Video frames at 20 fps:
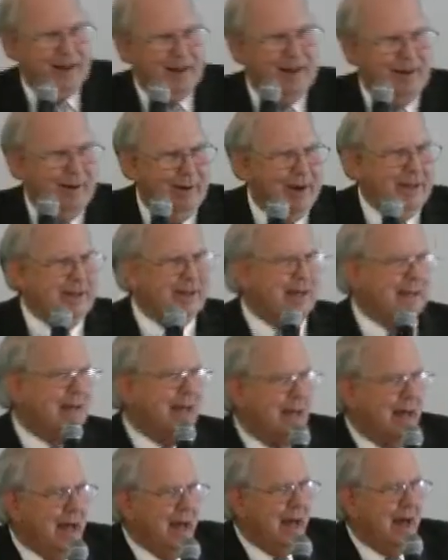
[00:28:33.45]
You know, he
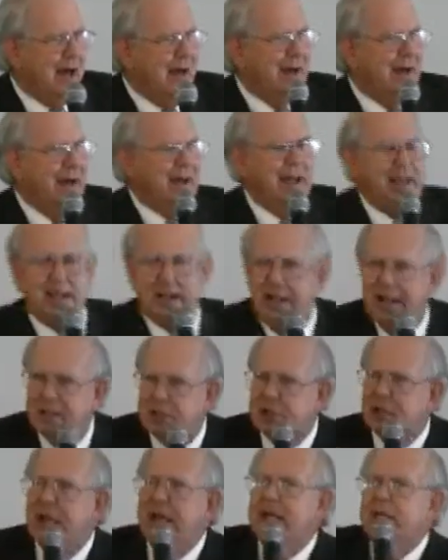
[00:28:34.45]
just uh, he,
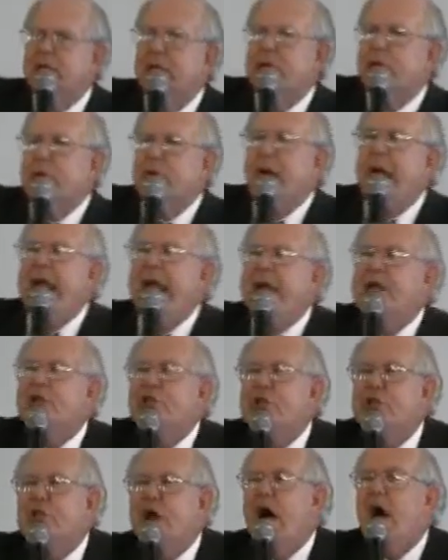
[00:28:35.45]
he's, he's a
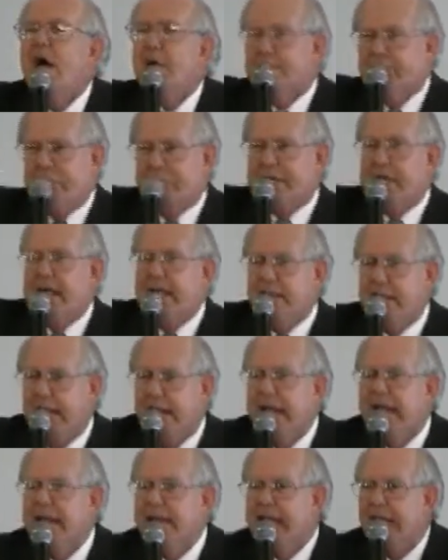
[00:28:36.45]
strange duck to say the
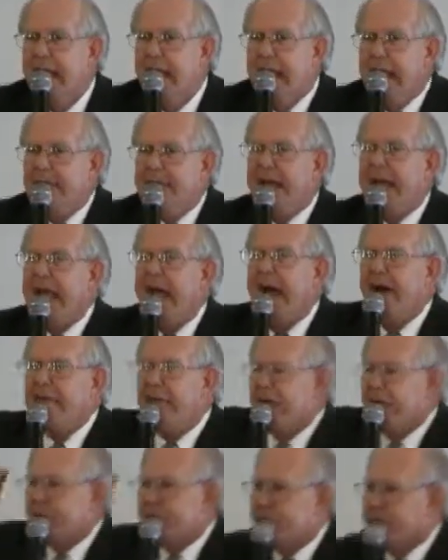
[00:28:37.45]
least. They have
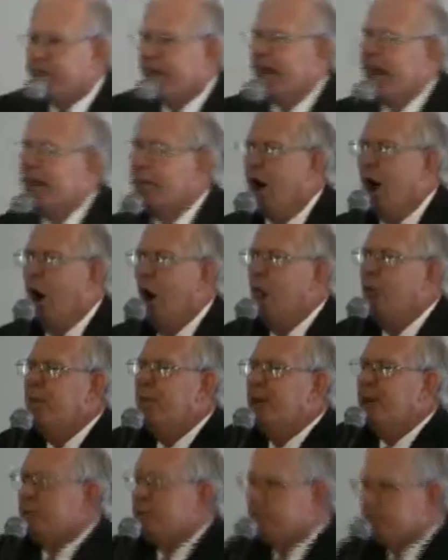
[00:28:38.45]
zero
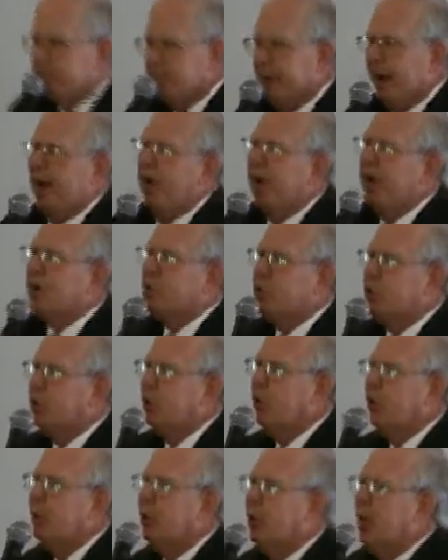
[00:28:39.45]

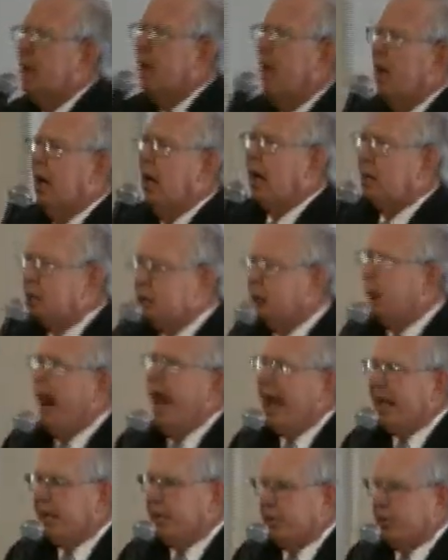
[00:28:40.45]
spiritual
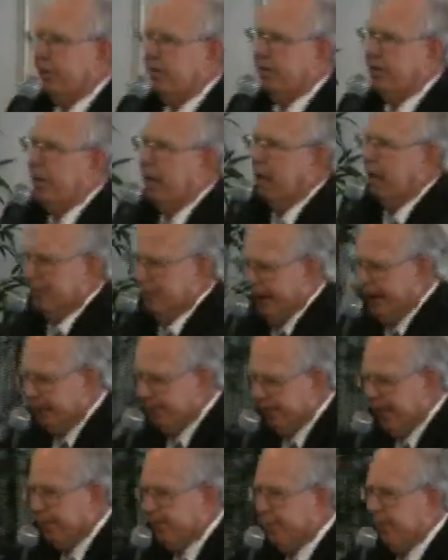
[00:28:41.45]
attraction they,
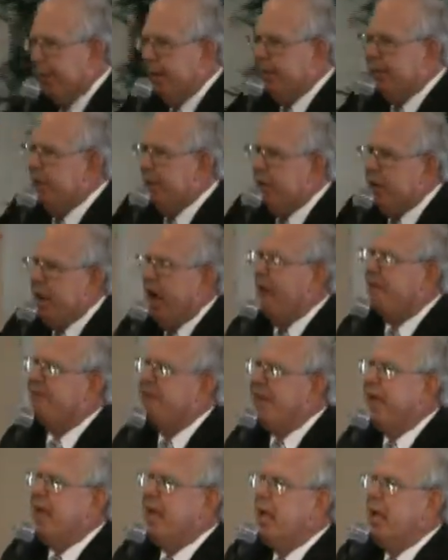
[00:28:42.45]
they, they
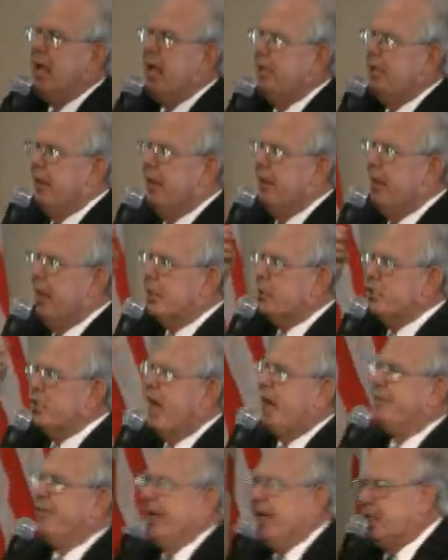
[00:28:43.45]
nothing, there's
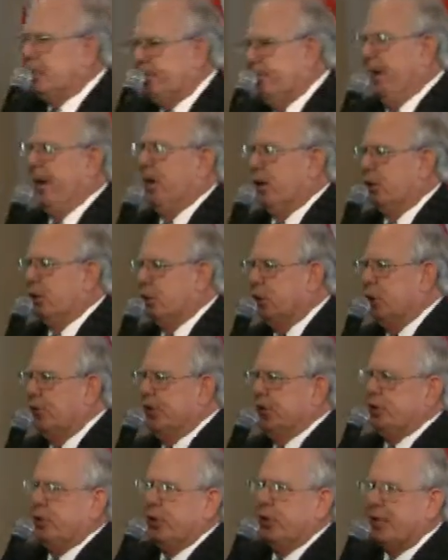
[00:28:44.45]
nothing spiritual
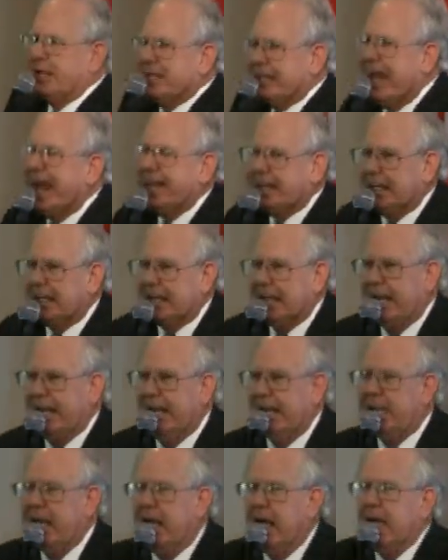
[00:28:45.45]
that you can say to
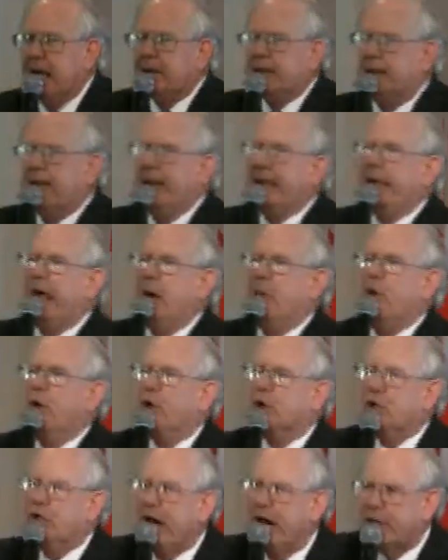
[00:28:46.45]
them that, that
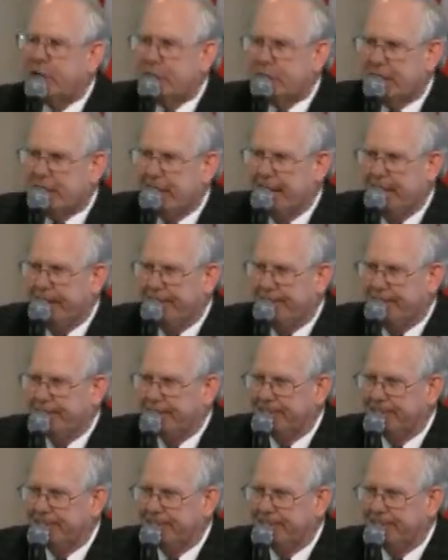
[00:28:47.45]
will touch them.